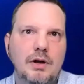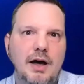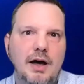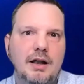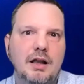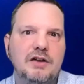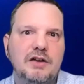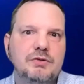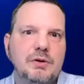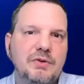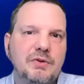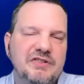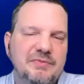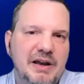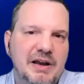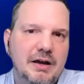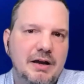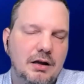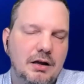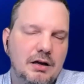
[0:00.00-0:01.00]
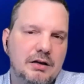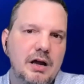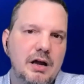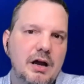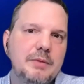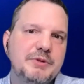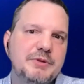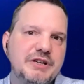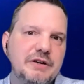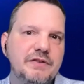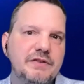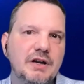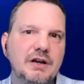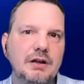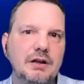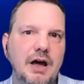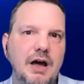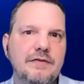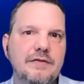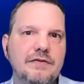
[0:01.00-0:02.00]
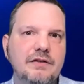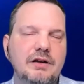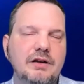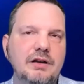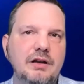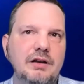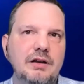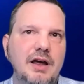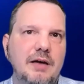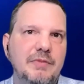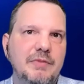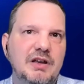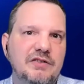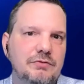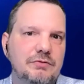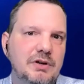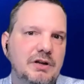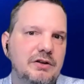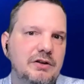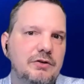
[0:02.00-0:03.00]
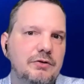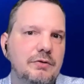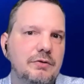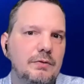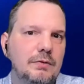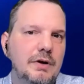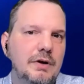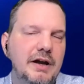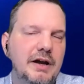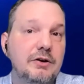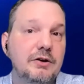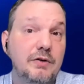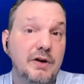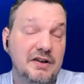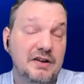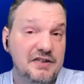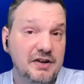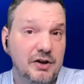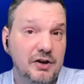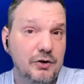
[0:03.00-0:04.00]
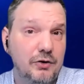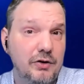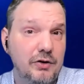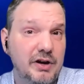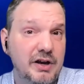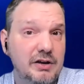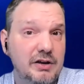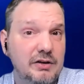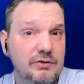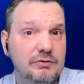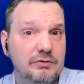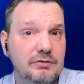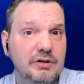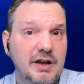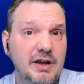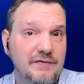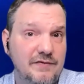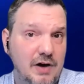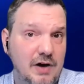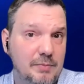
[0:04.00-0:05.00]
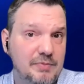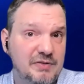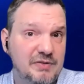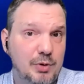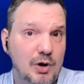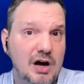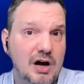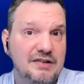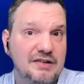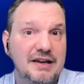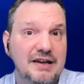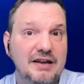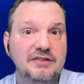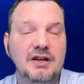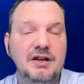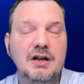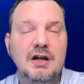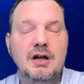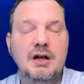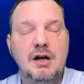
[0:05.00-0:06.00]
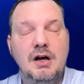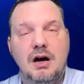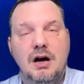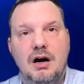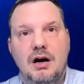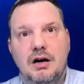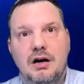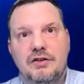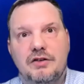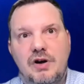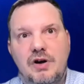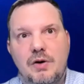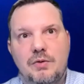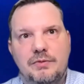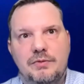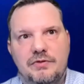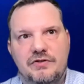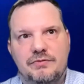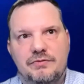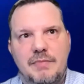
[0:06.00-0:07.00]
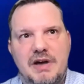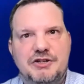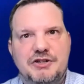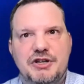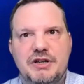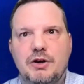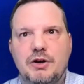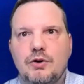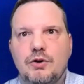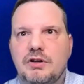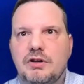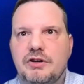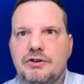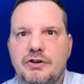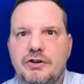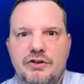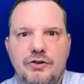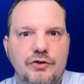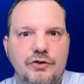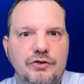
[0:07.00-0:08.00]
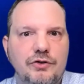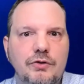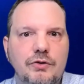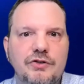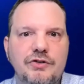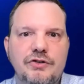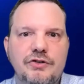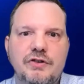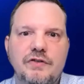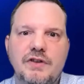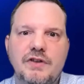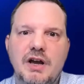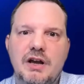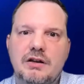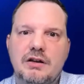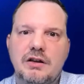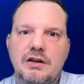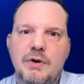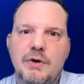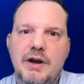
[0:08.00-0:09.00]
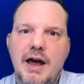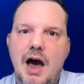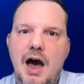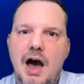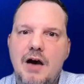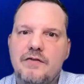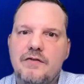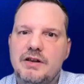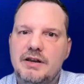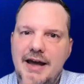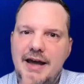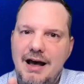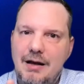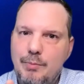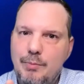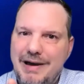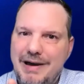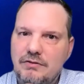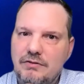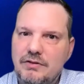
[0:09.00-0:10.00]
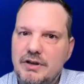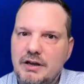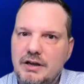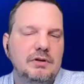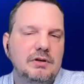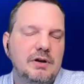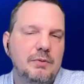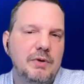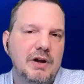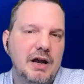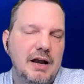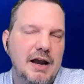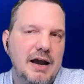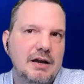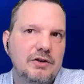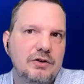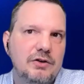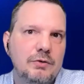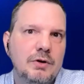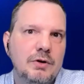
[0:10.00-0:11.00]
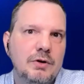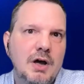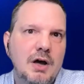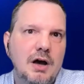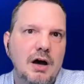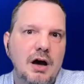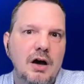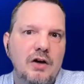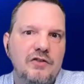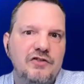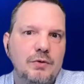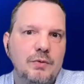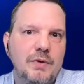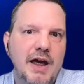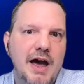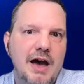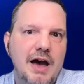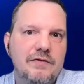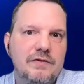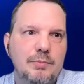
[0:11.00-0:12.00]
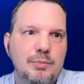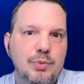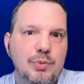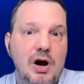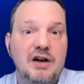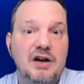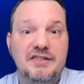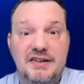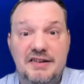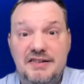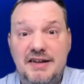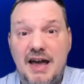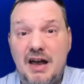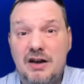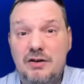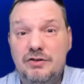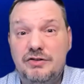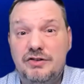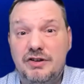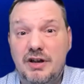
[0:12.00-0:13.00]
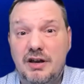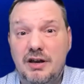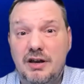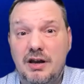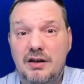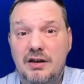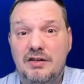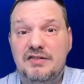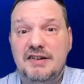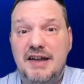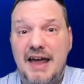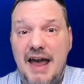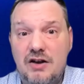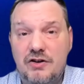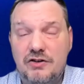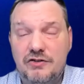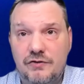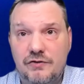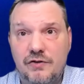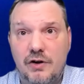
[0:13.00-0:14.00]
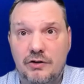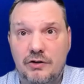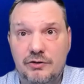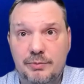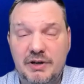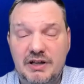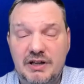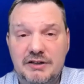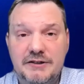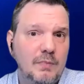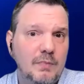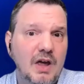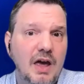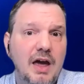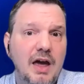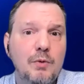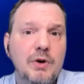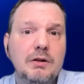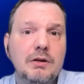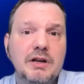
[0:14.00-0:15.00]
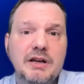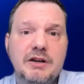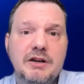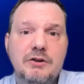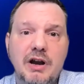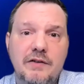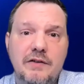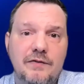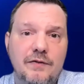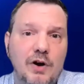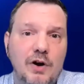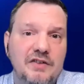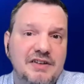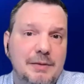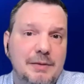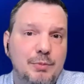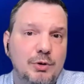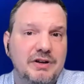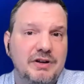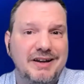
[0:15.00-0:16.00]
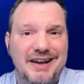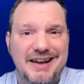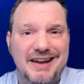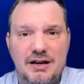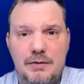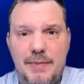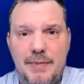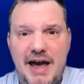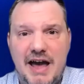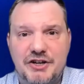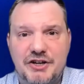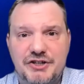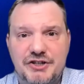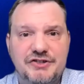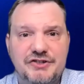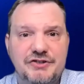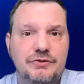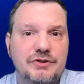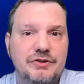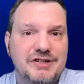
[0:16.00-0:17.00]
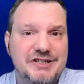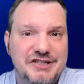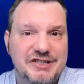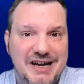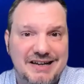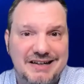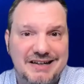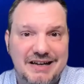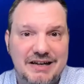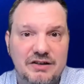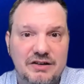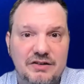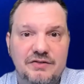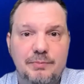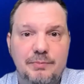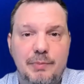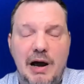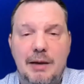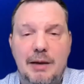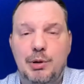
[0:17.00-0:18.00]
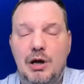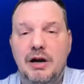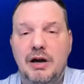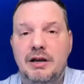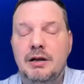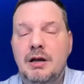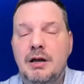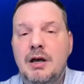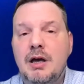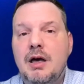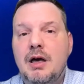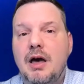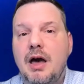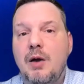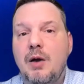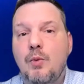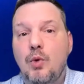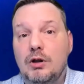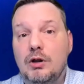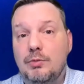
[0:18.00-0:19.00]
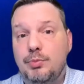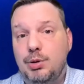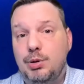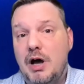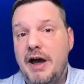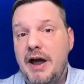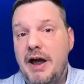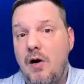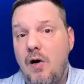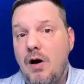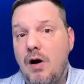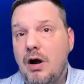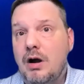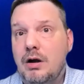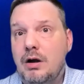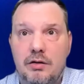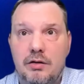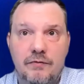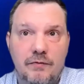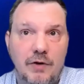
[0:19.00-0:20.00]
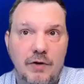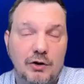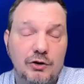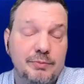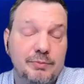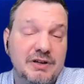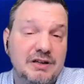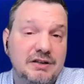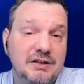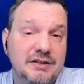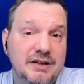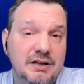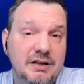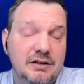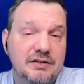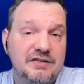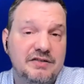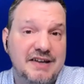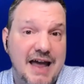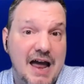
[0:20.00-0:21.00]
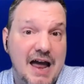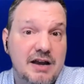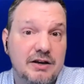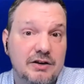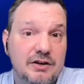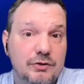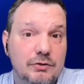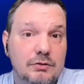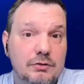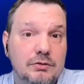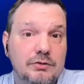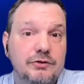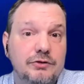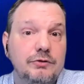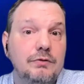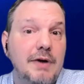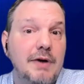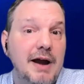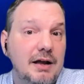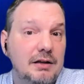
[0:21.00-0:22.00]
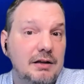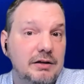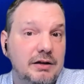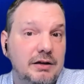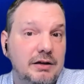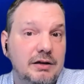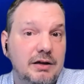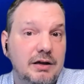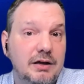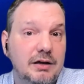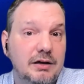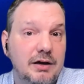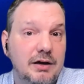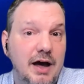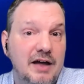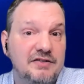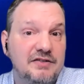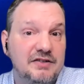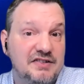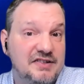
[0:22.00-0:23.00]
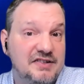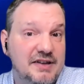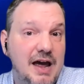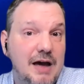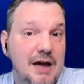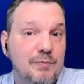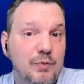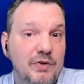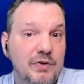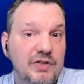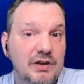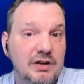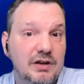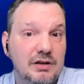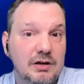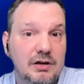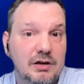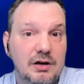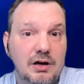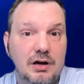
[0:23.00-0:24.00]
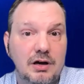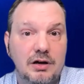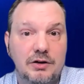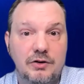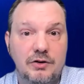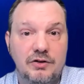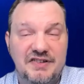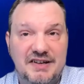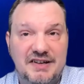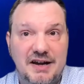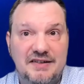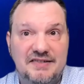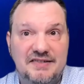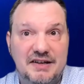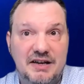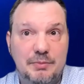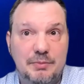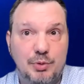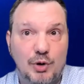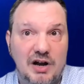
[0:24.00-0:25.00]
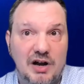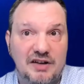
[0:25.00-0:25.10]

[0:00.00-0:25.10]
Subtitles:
Lacework, we're spending a lot of time shifting left, and that means really to integrate security into the DevOps process. So I was mentioning earlier the sources of data that we have and the outbound data that we connect to. So we have proxy scanners and scanners for vulnerability, and we'll integrate, for example, in the GitHub Actions or in Jenkins pipeline, and we'll apply our vulnerability scanning tool directly as a step within your CICD process.